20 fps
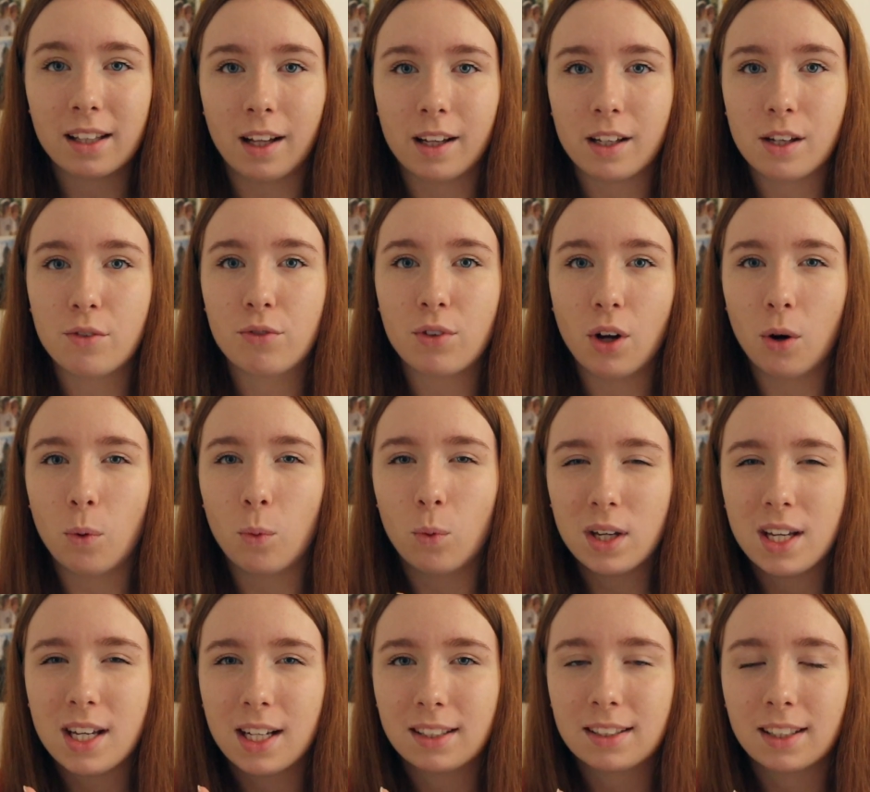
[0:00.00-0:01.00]
Like you've got a
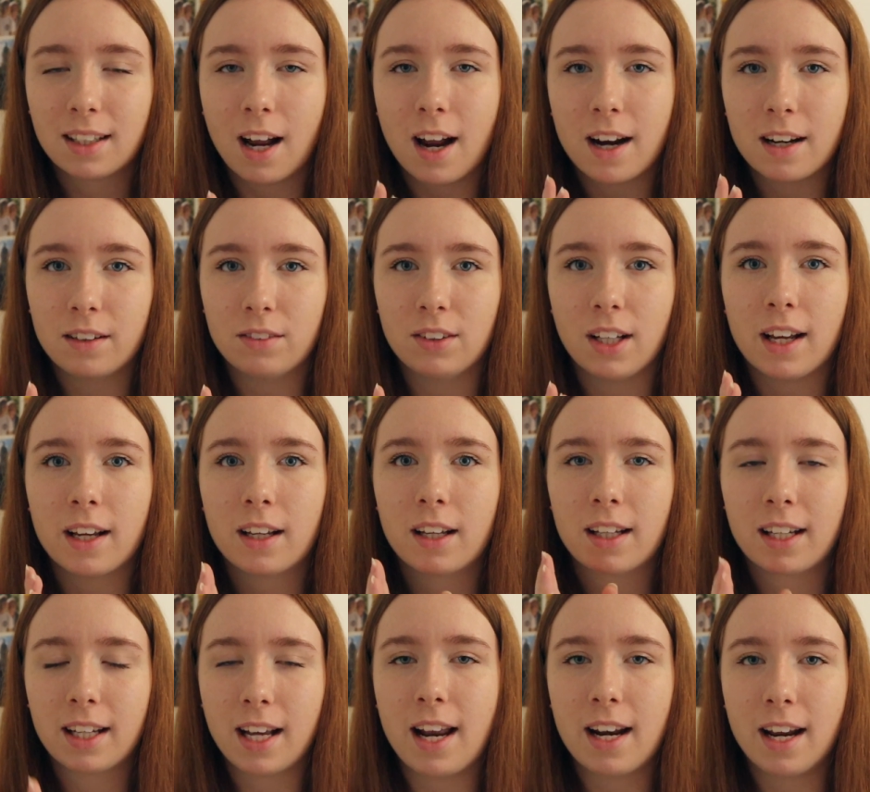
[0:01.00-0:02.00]
week to kind of
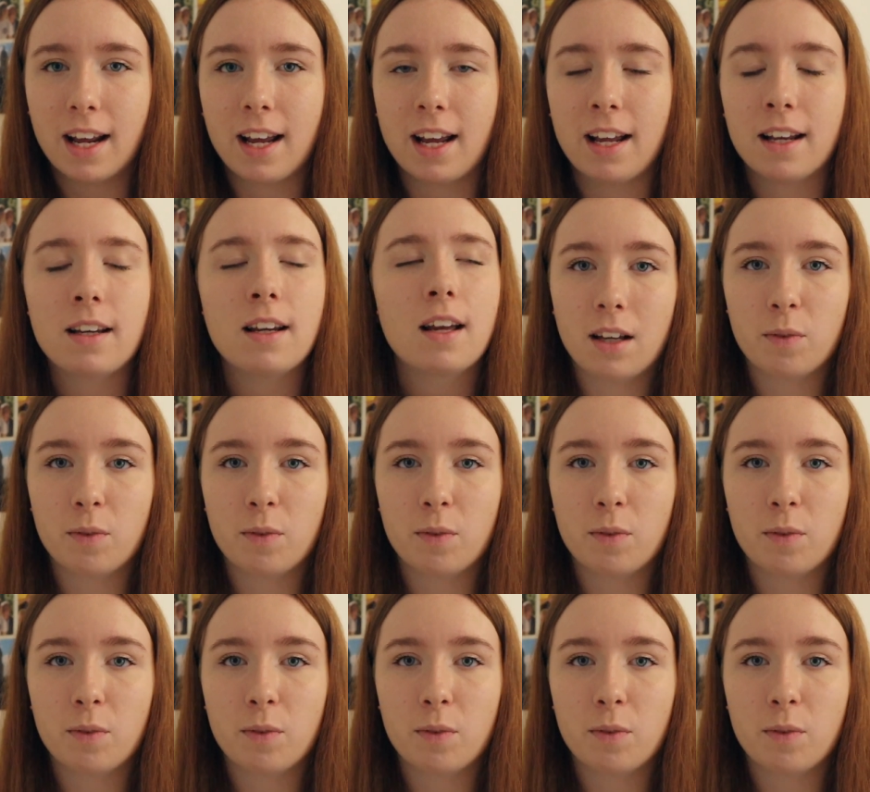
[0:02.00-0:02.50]
like get it in.